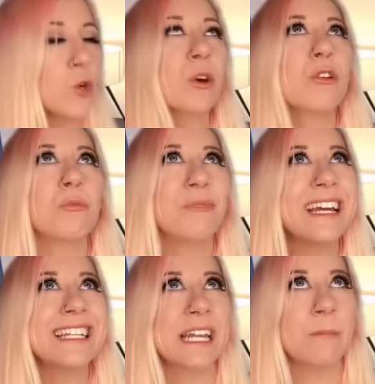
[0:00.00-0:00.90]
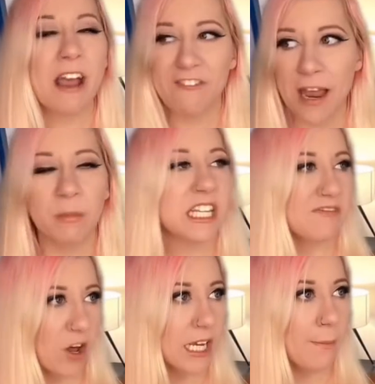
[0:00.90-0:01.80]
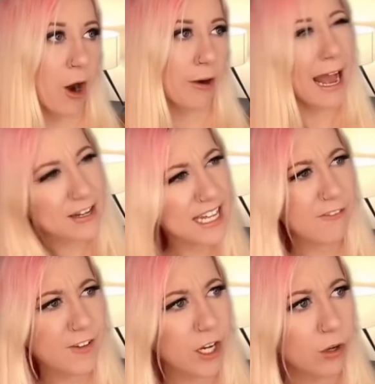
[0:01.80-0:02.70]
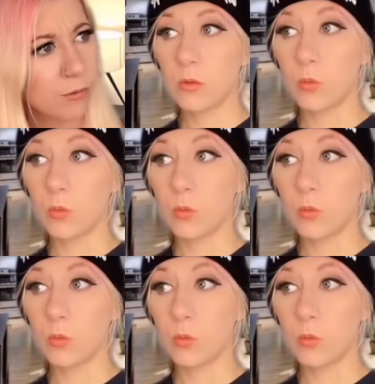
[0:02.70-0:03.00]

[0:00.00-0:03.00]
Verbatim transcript: You are the reason my family is falling apart. How does that feel?